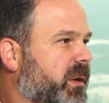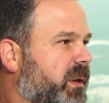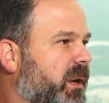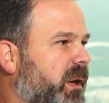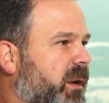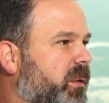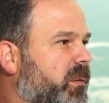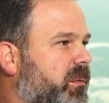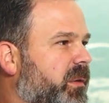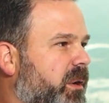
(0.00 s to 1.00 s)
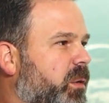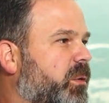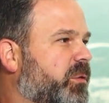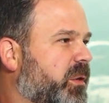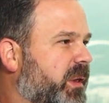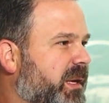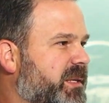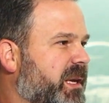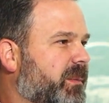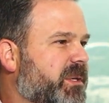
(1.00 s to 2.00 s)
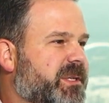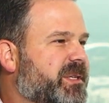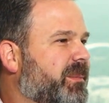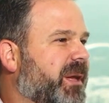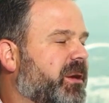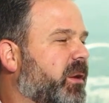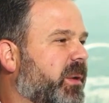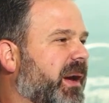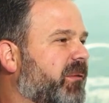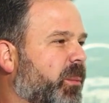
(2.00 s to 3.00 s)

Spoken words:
The culture of that team. It just seemed like y'all were having a